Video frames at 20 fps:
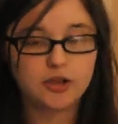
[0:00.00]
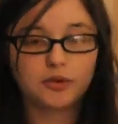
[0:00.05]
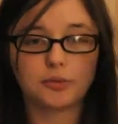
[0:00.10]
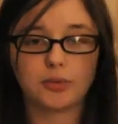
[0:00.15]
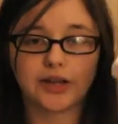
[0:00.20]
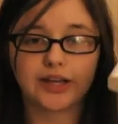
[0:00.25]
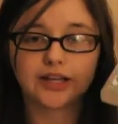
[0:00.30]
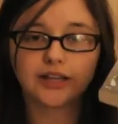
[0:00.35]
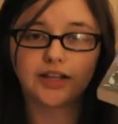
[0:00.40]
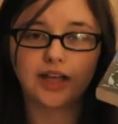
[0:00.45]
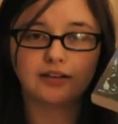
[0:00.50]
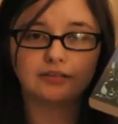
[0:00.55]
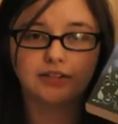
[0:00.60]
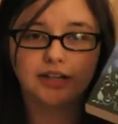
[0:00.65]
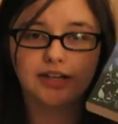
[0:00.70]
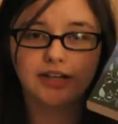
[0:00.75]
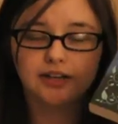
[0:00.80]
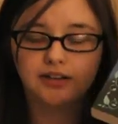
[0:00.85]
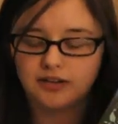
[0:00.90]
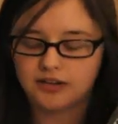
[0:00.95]
Wicked
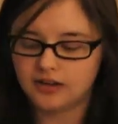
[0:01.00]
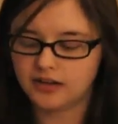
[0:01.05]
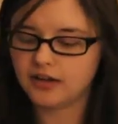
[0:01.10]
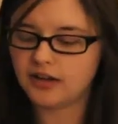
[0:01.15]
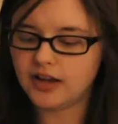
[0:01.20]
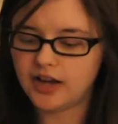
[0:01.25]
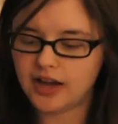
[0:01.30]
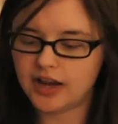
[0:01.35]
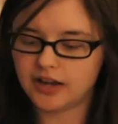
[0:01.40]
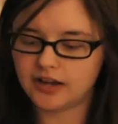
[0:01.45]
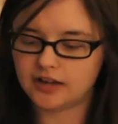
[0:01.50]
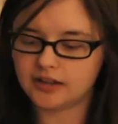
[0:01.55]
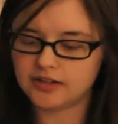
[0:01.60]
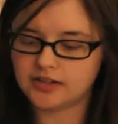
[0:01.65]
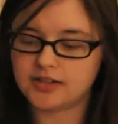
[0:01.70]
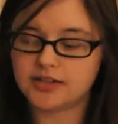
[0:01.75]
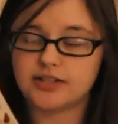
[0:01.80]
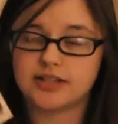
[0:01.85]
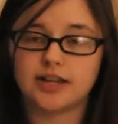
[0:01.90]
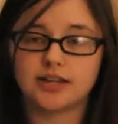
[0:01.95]
Lovely
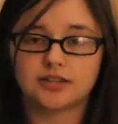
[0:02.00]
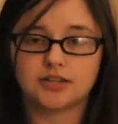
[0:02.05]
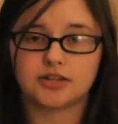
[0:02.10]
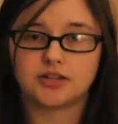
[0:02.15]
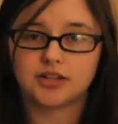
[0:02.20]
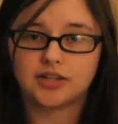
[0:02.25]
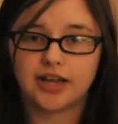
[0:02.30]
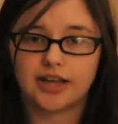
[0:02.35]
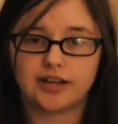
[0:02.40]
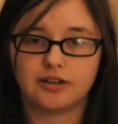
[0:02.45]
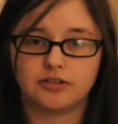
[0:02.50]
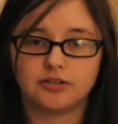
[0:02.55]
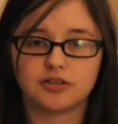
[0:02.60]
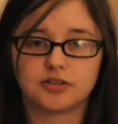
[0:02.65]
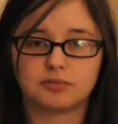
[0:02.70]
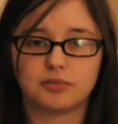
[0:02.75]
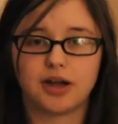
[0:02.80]
and Desert Tales,